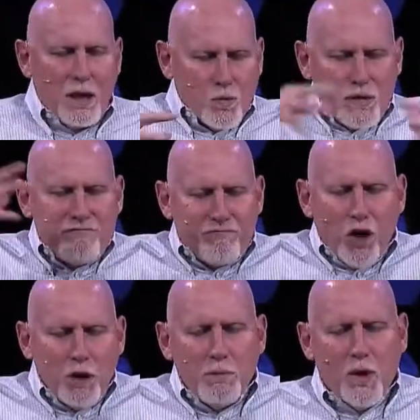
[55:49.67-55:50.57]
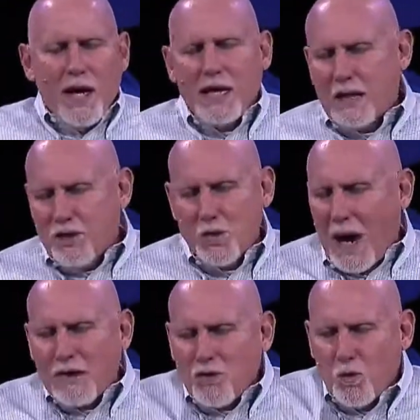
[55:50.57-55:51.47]
reverberating
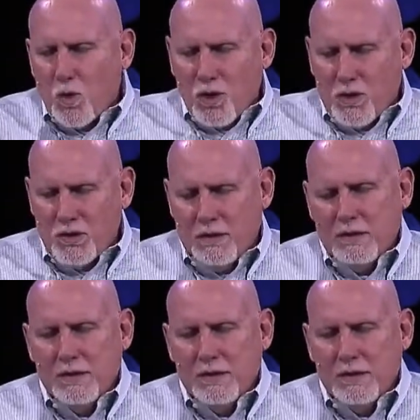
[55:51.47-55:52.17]
throughout the world